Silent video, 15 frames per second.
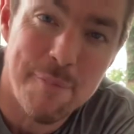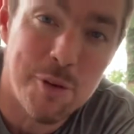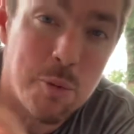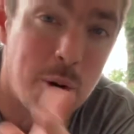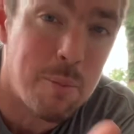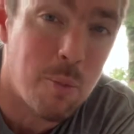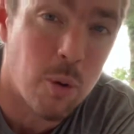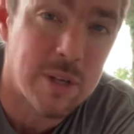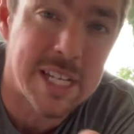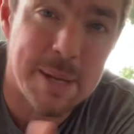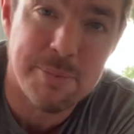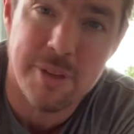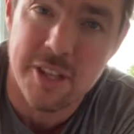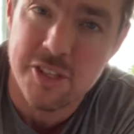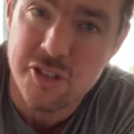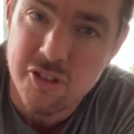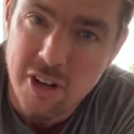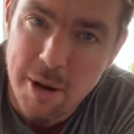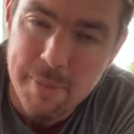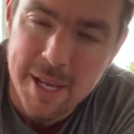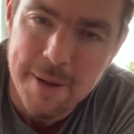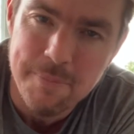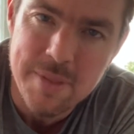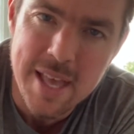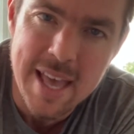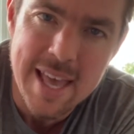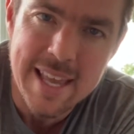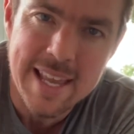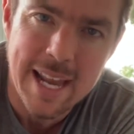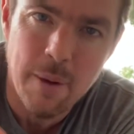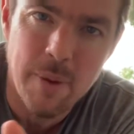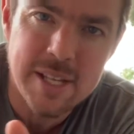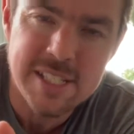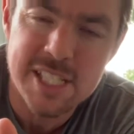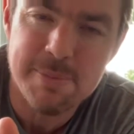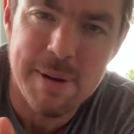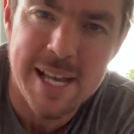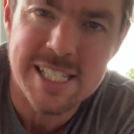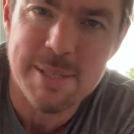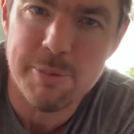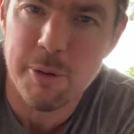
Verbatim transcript: if you want more tips on strumming, kind of ways to spice up